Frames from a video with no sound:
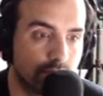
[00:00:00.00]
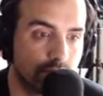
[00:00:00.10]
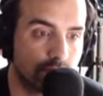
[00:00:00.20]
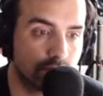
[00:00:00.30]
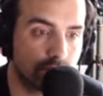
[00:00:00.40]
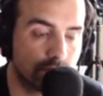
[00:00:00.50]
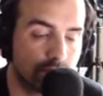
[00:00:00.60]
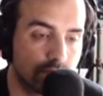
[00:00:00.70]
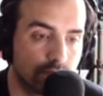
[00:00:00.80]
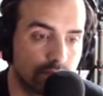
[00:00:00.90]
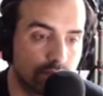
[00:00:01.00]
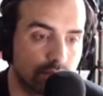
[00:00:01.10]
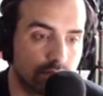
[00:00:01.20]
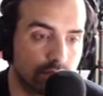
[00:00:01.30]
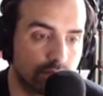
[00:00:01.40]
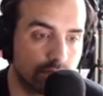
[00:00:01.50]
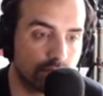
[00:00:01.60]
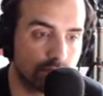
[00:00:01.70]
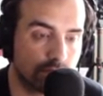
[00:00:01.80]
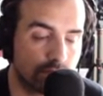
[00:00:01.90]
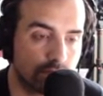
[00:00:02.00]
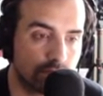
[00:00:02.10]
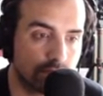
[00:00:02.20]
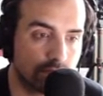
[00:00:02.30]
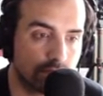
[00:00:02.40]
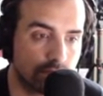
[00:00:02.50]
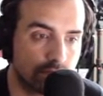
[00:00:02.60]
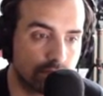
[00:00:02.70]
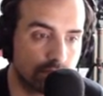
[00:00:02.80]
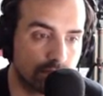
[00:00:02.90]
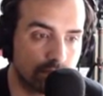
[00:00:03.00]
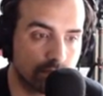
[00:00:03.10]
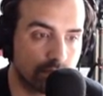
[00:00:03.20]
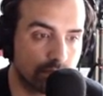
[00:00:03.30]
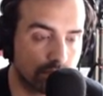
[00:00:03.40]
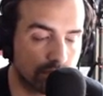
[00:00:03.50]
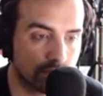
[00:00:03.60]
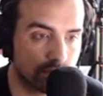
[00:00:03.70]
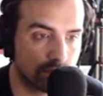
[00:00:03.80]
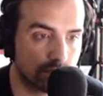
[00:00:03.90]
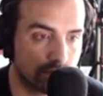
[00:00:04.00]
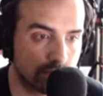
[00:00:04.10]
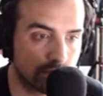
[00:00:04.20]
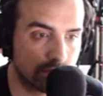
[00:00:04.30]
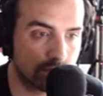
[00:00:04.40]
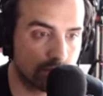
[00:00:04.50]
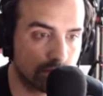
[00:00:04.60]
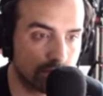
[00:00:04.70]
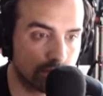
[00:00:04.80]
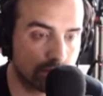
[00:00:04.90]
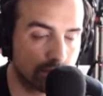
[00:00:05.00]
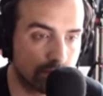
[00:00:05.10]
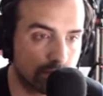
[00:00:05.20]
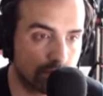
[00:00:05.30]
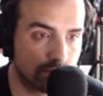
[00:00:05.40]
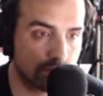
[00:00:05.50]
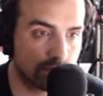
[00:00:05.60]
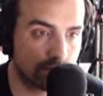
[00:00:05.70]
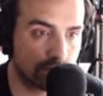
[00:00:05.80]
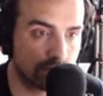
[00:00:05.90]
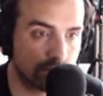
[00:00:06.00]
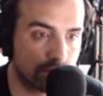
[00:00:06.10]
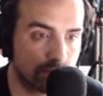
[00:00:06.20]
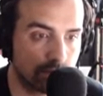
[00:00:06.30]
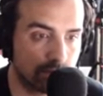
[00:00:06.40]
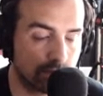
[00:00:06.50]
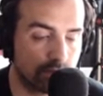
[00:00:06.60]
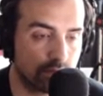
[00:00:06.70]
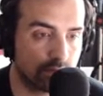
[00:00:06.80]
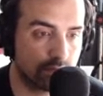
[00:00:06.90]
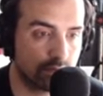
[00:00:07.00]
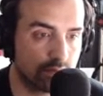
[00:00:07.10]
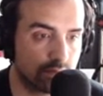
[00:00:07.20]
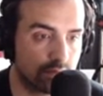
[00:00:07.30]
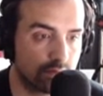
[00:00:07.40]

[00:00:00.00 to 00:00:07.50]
No words are spoken by the person on screen.